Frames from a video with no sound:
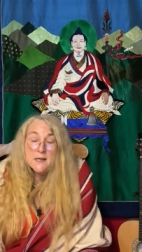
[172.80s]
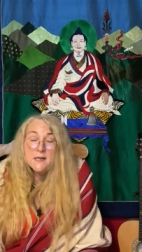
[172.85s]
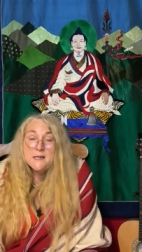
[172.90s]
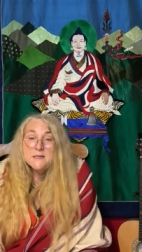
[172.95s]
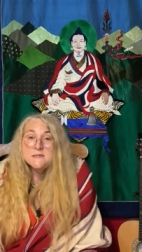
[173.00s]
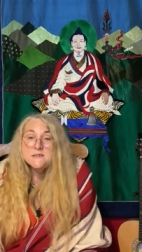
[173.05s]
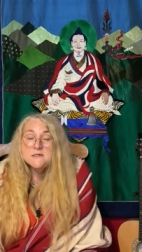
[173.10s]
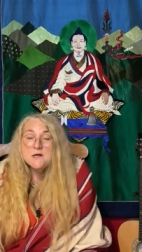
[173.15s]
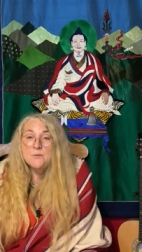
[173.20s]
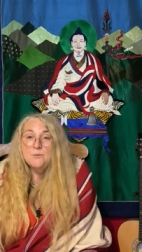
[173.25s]

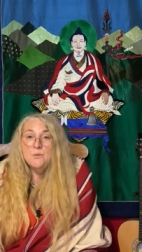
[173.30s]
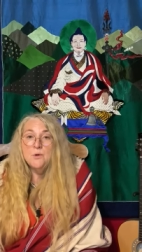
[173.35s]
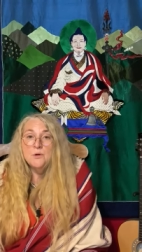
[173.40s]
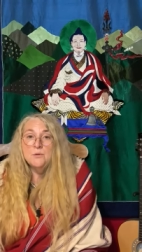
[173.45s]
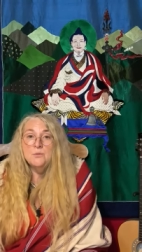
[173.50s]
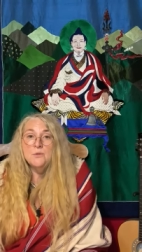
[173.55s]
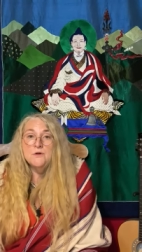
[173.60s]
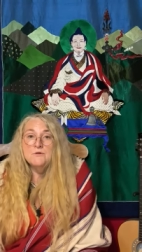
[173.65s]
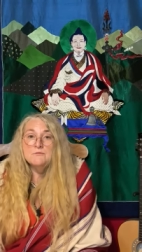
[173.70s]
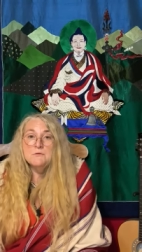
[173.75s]
In
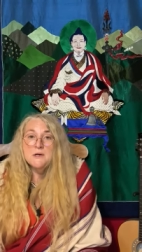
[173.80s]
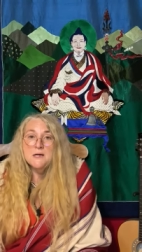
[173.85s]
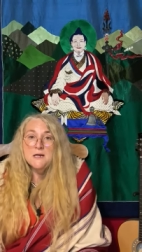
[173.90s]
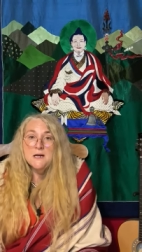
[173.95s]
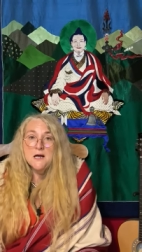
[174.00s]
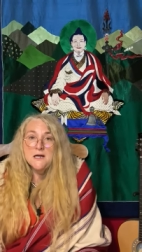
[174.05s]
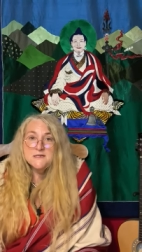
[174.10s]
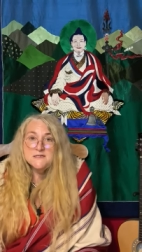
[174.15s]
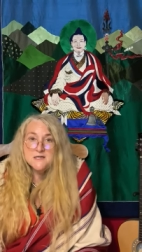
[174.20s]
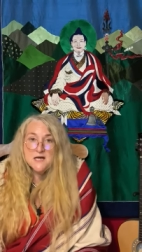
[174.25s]
someone with
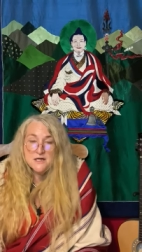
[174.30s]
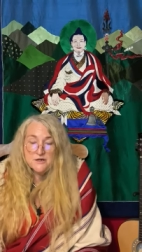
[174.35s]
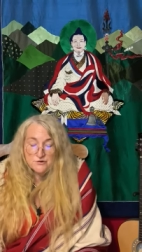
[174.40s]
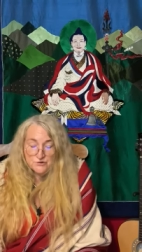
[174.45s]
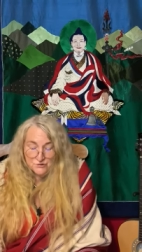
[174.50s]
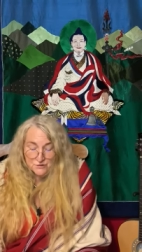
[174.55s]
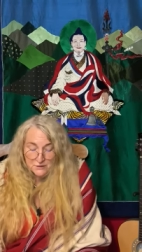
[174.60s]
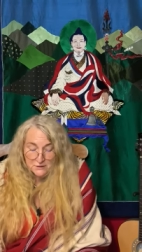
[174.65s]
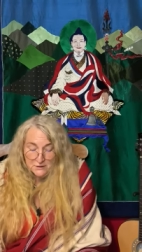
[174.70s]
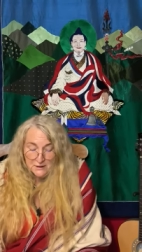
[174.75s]

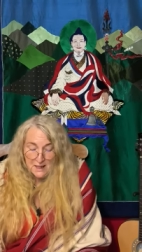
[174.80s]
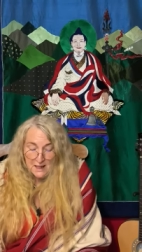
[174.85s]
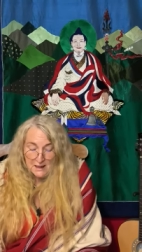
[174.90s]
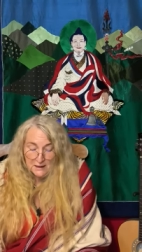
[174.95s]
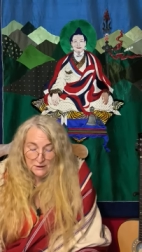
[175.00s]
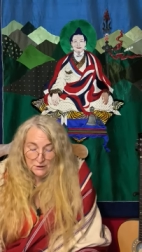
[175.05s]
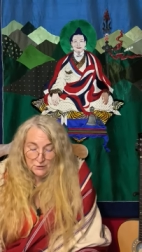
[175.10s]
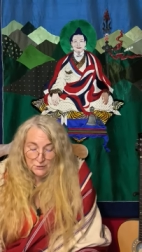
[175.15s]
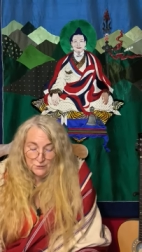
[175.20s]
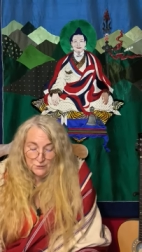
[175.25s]
realization,
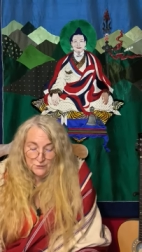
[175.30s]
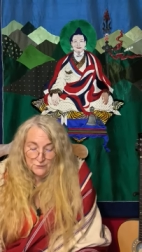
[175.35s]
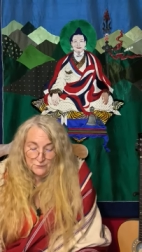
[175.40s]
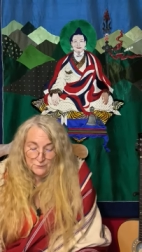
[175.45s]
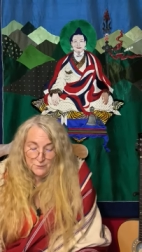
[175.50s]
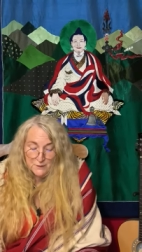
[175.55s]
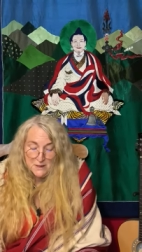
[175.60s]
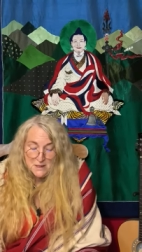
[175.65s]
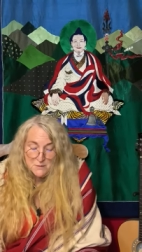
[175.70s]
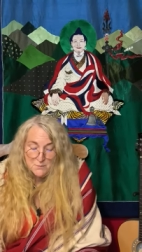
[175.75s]
that could
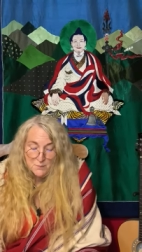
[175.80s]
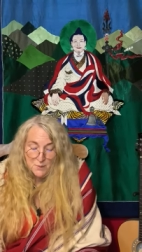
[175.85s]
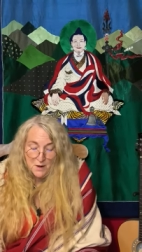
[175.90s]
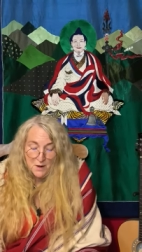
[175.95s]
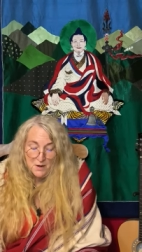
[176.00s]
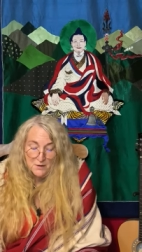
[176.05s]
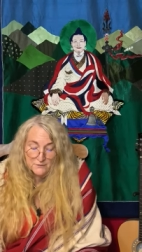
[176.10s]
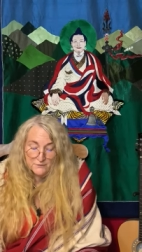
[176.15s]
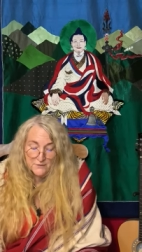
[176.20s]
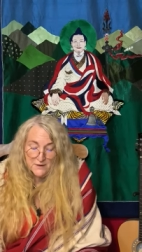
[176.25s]
have been
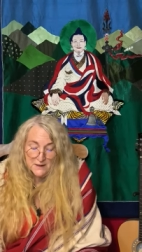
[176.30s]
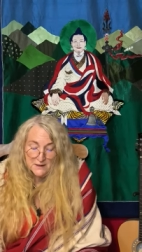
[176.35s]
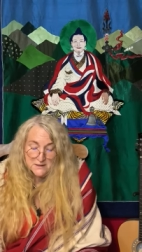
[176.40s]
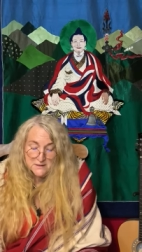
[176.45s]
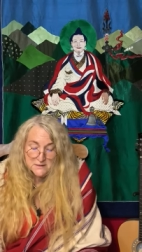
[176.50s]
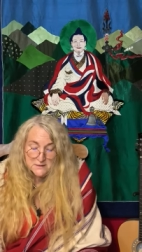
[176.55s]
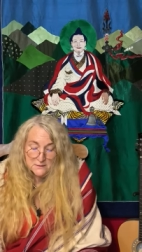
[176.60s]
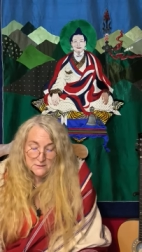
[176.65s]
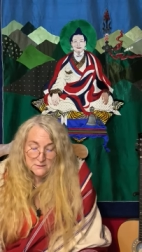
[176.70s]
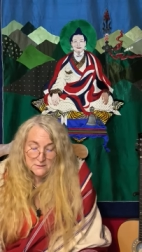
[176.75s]

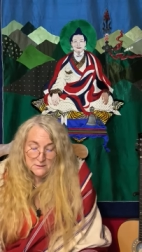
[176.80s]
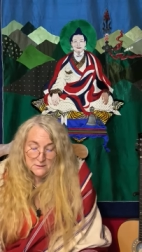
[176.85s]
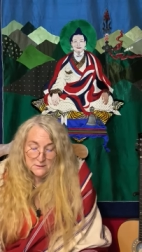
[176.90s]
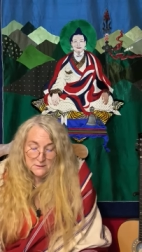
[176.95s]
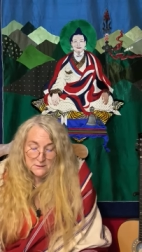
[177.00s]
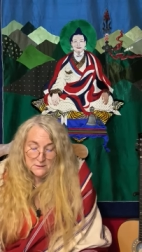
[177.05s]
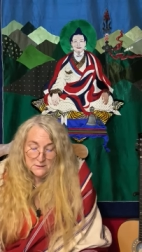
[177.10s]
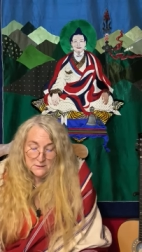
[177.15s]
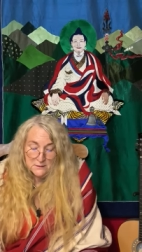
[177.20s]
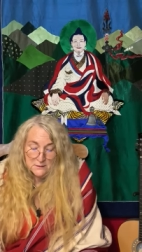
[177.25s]
perfect.
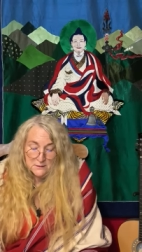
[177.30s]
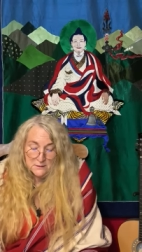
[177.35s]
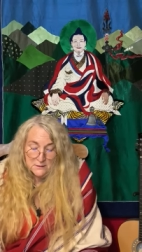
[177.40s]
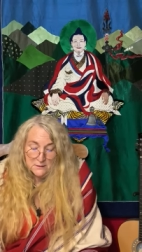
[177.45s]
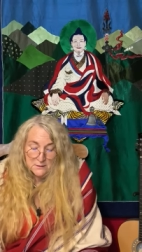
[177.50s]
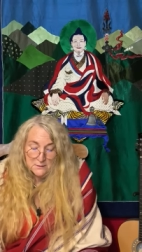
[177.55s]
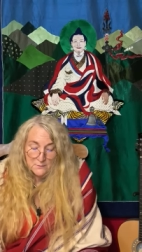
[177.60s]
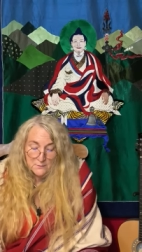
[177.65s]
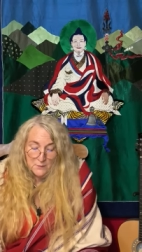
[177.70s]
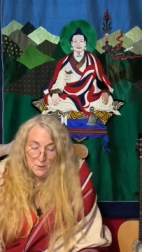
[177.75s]

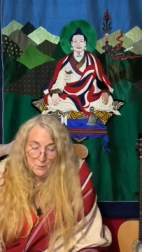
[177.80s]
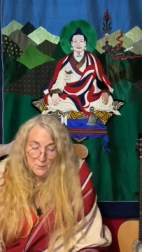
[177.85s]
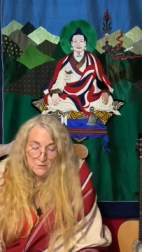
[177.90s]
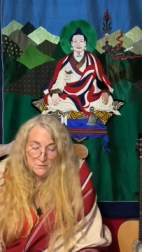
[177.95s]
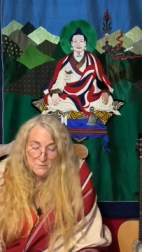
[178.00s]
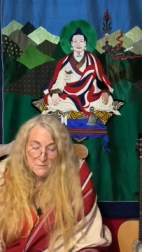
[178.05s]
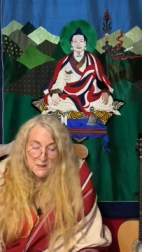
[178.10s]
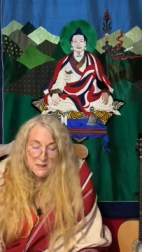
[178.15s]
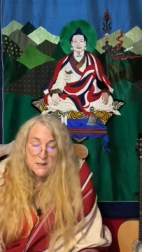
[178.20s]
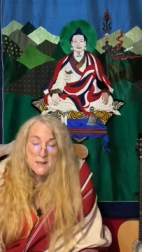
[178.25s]
But
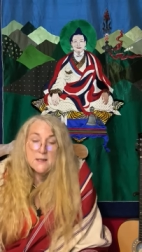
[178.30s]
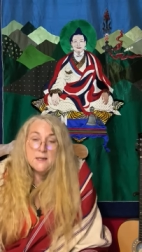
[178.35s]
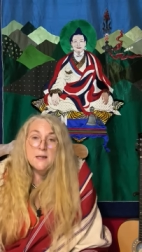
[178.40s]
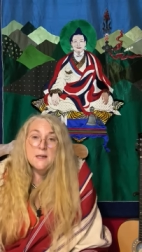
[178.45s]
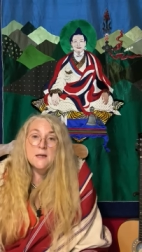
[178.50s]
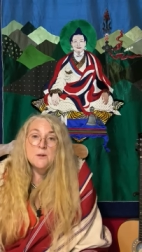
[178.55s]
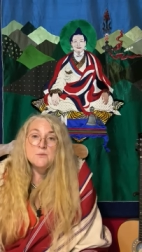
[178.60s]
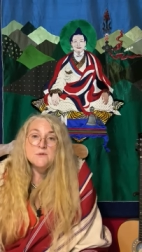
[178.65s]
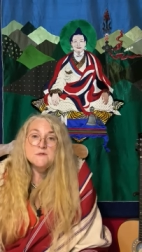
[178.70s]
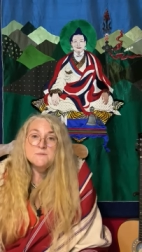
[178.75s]
with
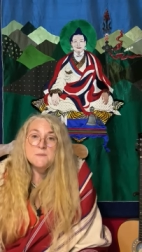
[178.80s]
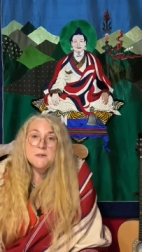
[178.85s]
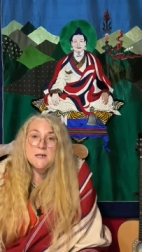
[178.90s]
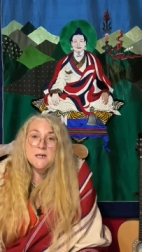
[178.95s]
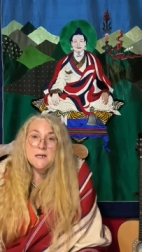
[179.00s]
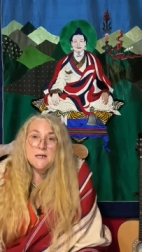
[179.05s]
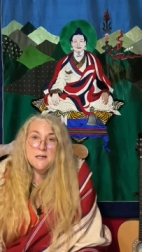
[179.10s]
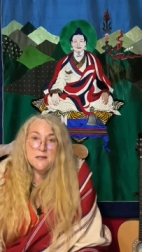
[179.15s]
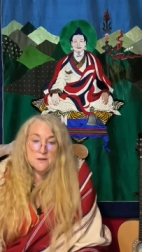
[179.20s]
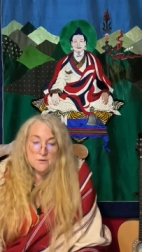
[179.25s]
me, it was
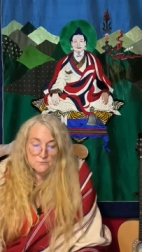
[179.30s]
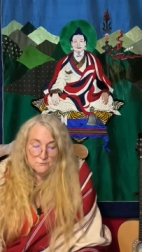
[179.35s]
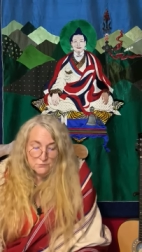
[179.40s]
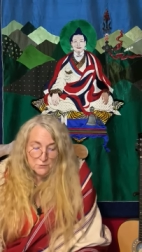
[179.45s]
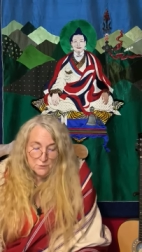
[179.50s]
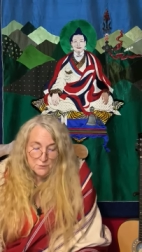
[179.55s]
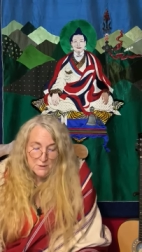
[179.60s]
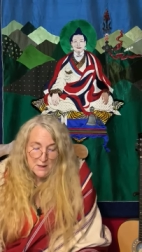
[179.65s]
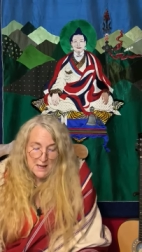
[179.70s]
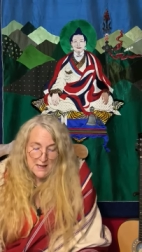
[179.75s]
merely the
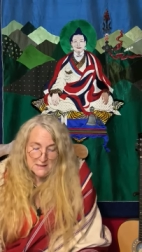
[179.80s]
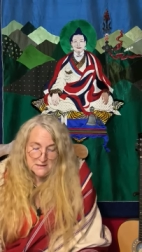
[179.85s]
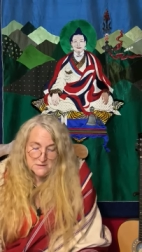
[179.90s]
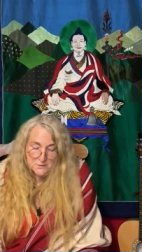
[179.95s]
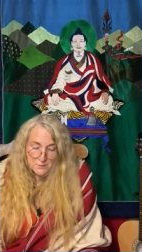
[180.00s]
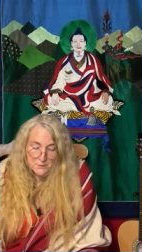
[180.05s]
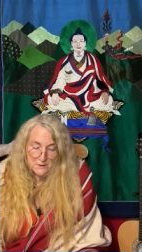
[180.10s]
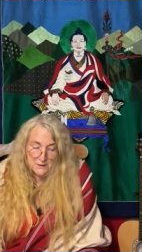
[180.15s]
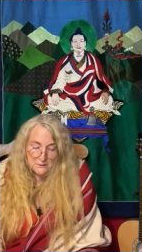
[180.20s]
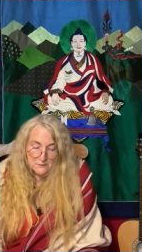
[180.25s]

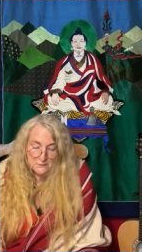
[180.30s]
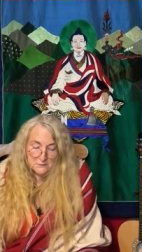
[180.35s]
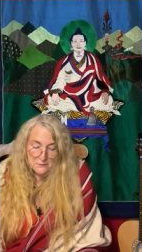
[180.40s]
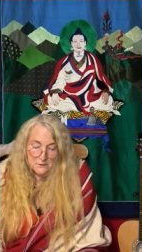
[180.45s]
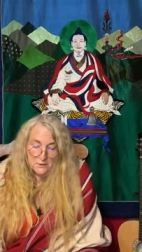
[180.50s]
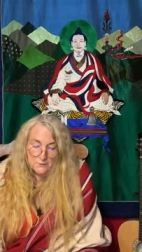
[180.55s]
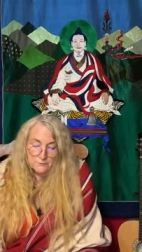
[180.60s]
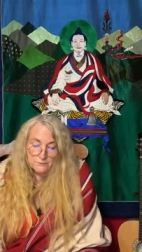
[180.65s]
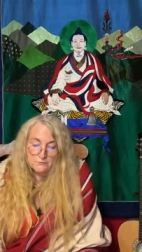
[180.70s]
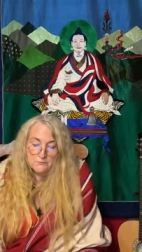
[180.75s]
roulette
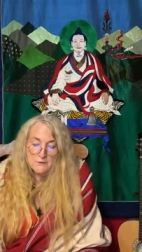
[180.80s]
wheel of